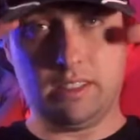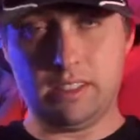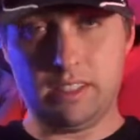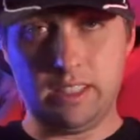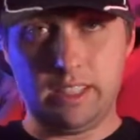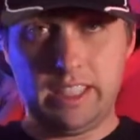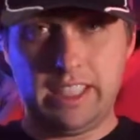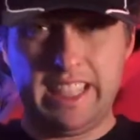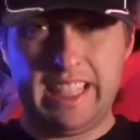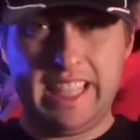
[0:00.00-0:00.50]

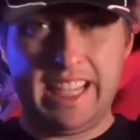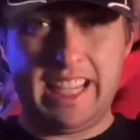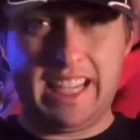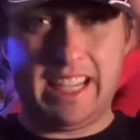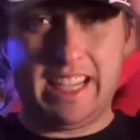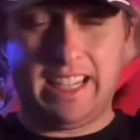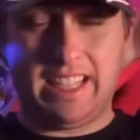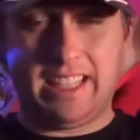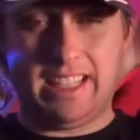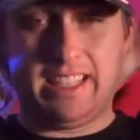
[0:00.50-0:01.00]

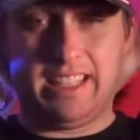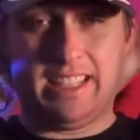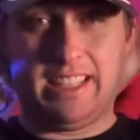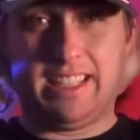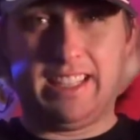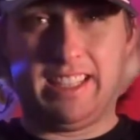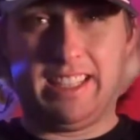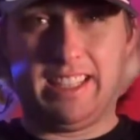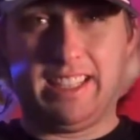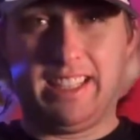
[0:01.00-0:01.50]
yeah,
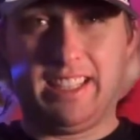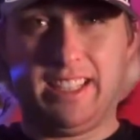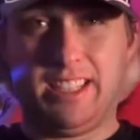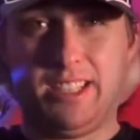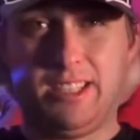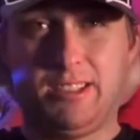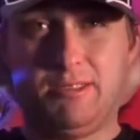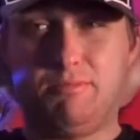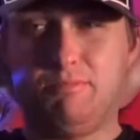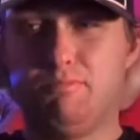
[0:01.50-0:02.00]

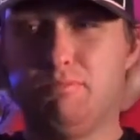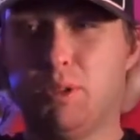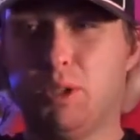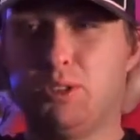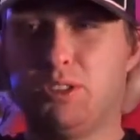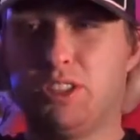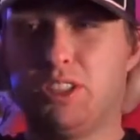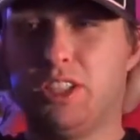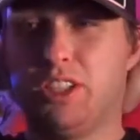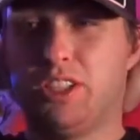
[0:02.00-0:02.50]

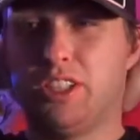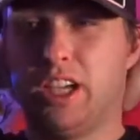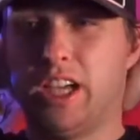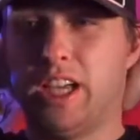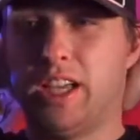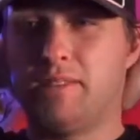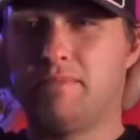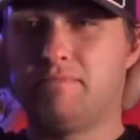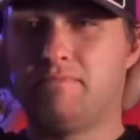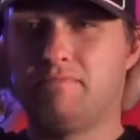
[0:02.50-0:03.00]
most of the
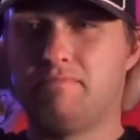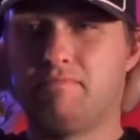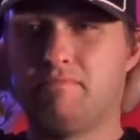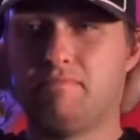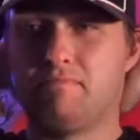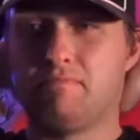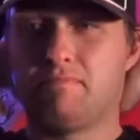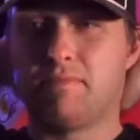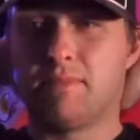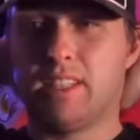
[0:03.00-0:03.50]
time
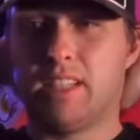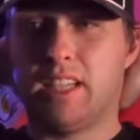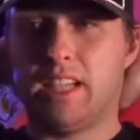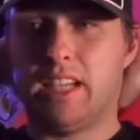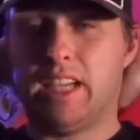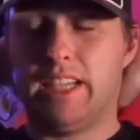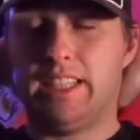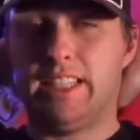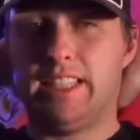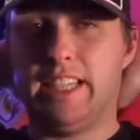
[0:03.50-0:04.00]

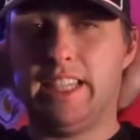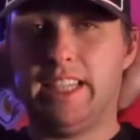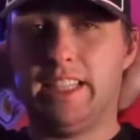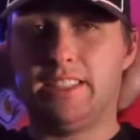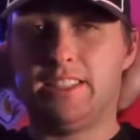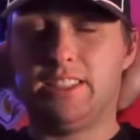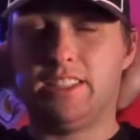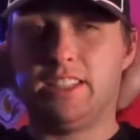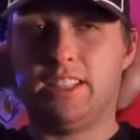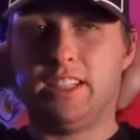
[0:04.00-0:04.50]
I
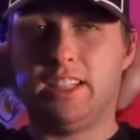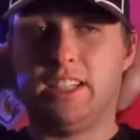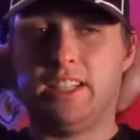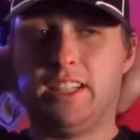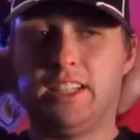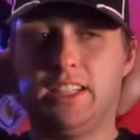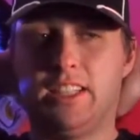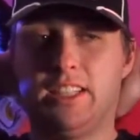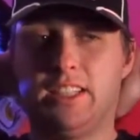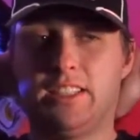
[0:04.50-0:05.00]
get
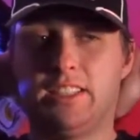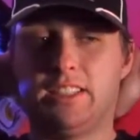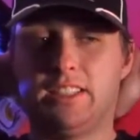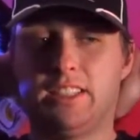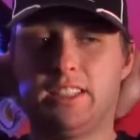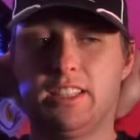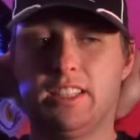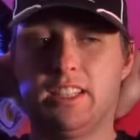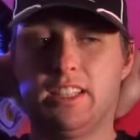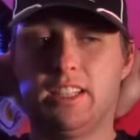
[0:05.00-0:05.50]

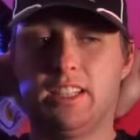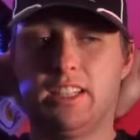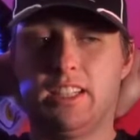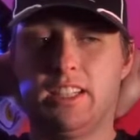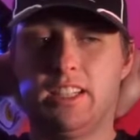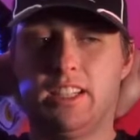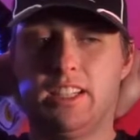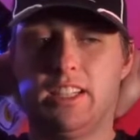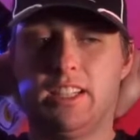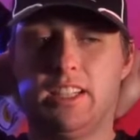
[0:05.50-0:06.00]

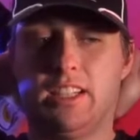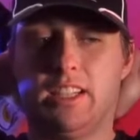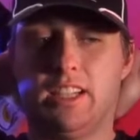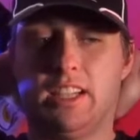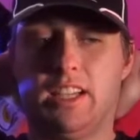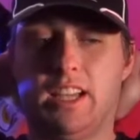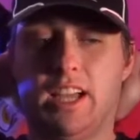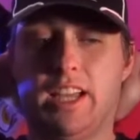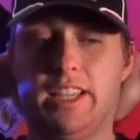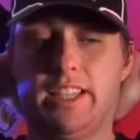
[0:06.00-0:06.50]

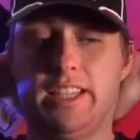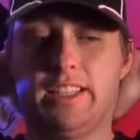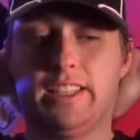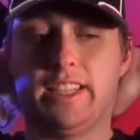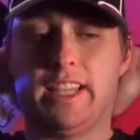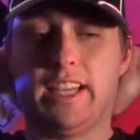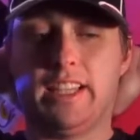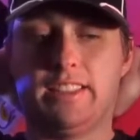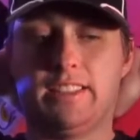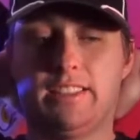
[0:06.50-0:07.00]
I get
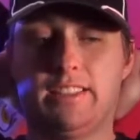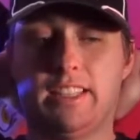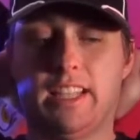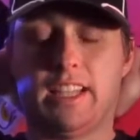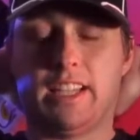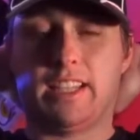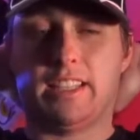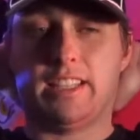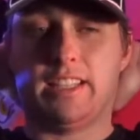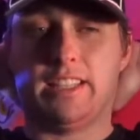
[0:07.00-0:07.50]

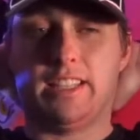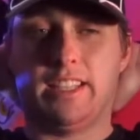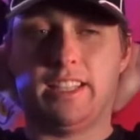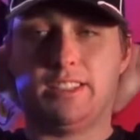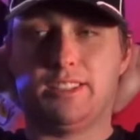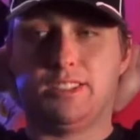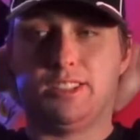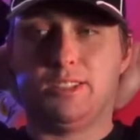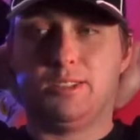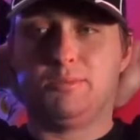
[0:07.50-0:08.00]
that kind of thing.
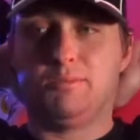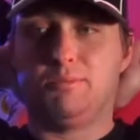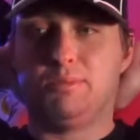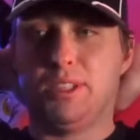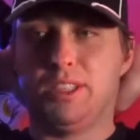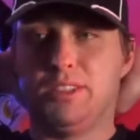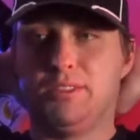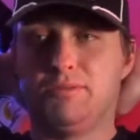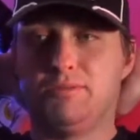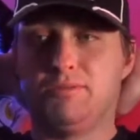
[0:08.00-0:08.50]
So,
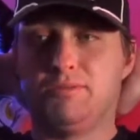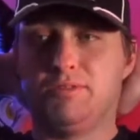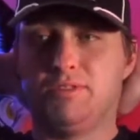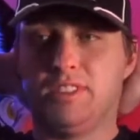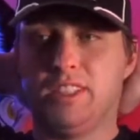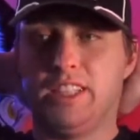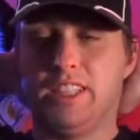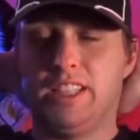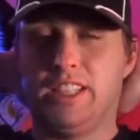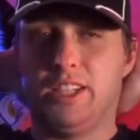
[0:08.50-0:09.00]
but
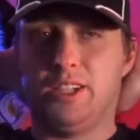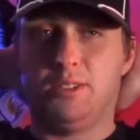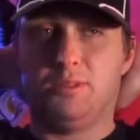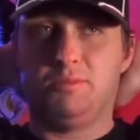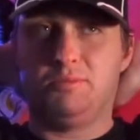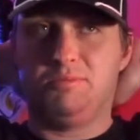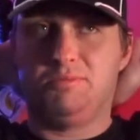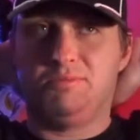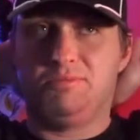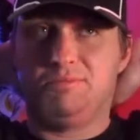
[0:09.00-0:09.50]

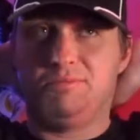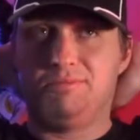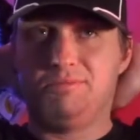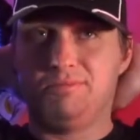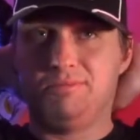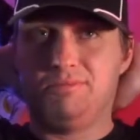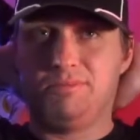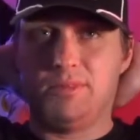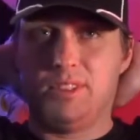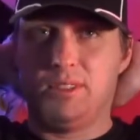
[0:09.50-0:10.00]
you
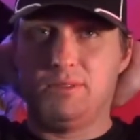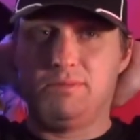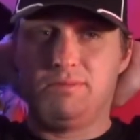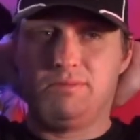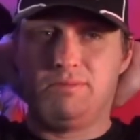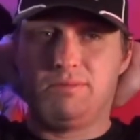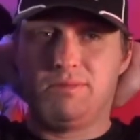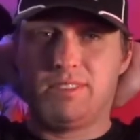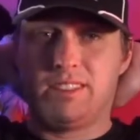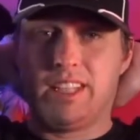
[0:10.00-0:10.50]

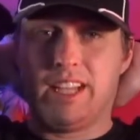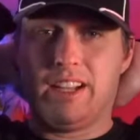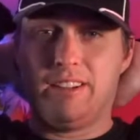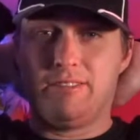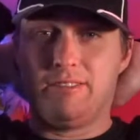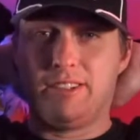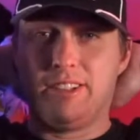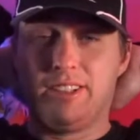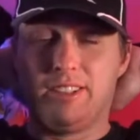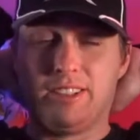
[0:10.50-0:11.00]
got
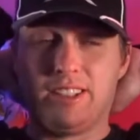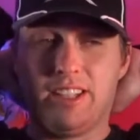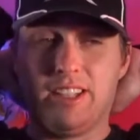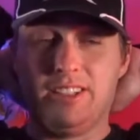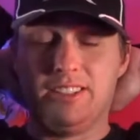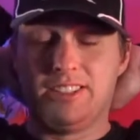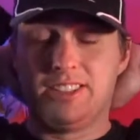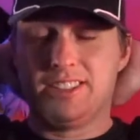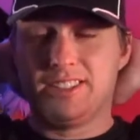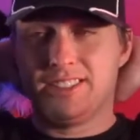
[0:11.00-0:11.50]
real
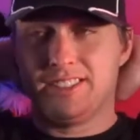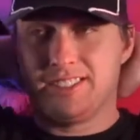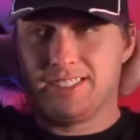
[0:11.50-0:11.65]
close.